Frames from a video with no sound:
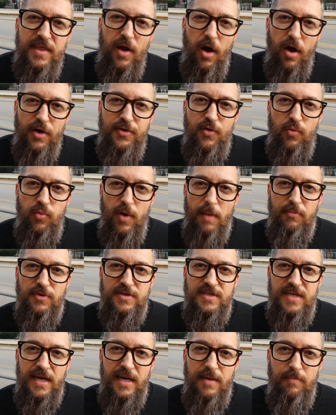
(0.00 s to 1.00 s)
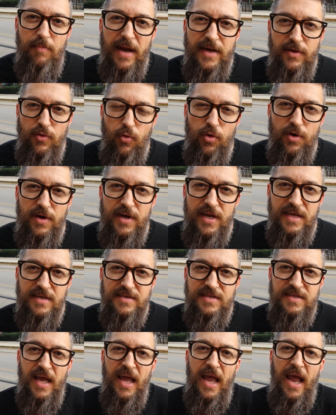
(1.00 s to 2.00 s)
the underrepresented
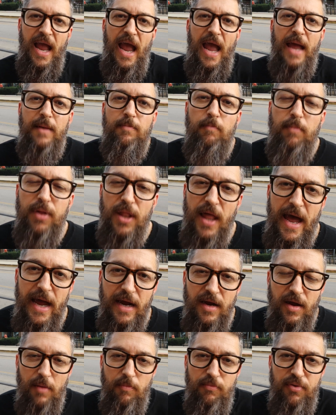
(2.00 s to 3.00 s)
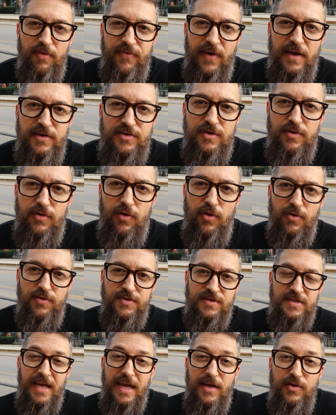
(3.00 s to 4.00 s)
minorities and Black
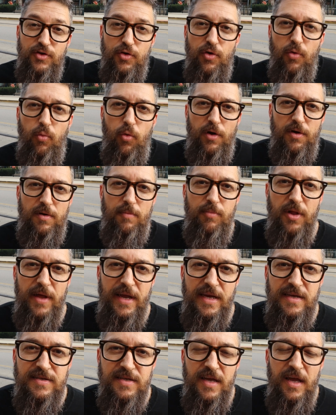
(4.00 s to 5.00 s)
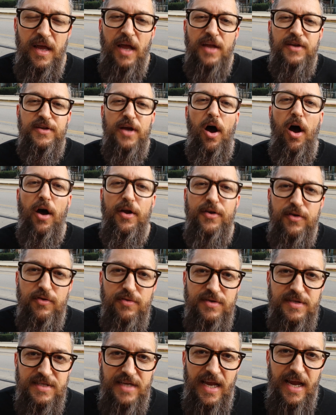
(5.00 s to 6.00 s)
professionals in your workplace to
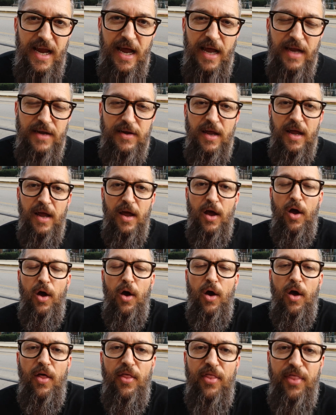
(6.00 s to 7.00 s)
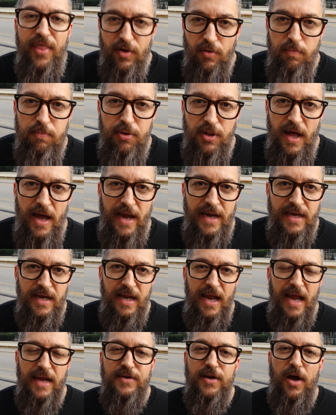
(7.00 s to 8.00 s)
understand their plight
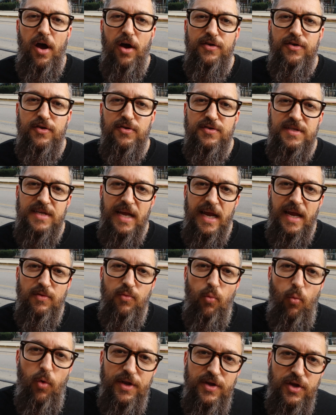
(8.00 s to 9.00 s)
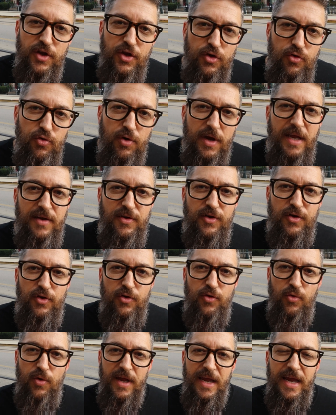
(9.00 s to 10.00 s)
and to understand what you can
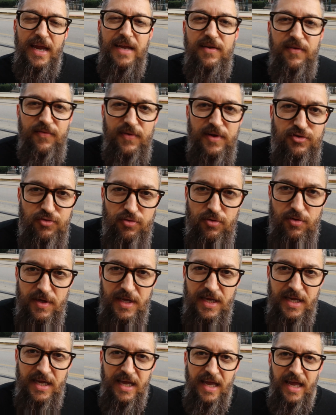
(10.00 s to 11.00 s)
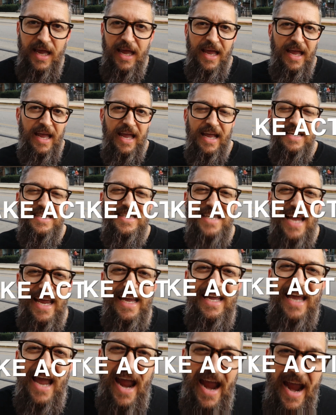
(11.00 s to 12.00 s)
do individually.
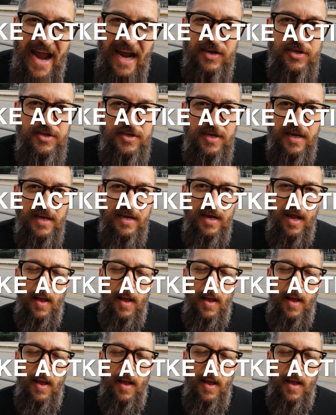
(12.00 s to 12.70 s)
Take action.